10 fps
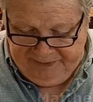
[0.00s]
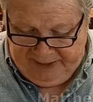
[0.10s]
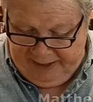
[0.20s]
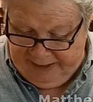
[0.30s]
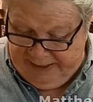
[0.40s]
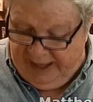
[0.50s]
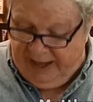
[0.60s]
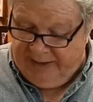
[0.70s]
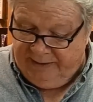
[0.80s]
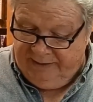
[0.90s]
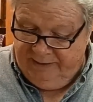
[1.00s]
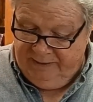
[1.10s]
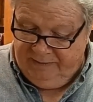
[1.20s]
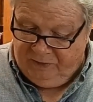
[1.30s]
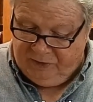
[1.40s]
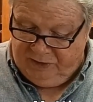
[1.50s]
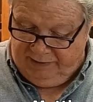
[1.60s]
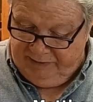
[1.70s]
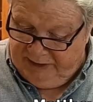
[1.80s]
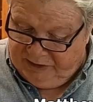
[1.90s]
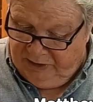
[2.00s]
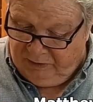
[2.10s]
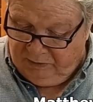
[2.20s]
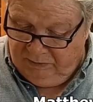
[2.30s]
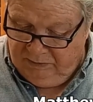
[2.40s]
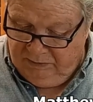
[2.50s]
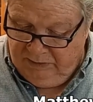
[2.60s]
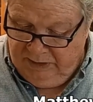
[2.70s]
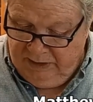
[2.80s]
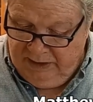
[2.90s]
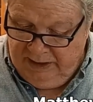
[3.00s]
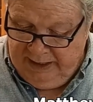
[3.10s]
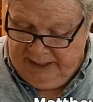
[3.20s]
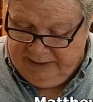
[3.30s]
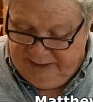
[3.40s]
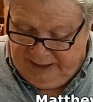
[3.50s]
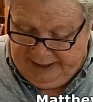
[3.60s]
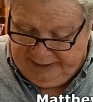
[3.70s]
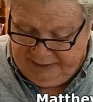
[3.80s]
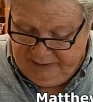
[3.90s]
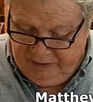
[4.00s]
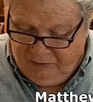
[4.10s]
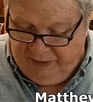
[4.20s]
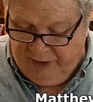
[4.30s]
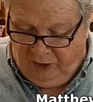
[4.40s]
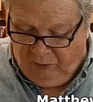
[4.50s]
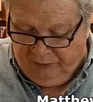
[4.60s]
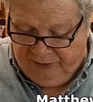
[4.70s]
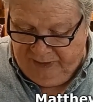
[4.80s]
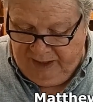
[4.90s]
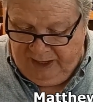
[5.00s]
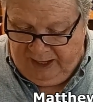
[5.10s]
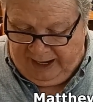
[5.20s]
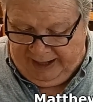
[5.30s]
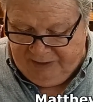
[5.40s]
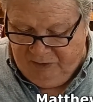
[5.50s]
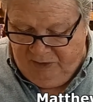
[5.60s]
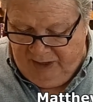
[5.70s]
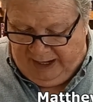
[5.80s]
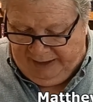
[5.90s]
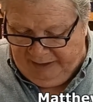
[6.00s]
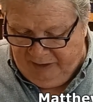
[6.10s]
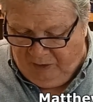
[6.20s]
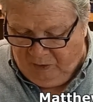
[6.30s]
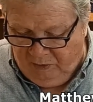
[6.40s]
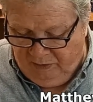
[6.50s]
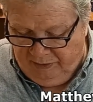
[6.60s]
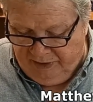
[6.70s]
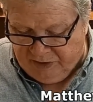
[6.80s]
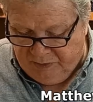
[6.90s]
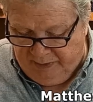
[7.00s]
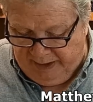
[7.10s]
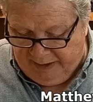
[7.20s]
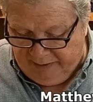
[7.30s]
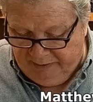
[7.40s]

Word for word: And again, verse 72, he denied it with an oath I do not know this man.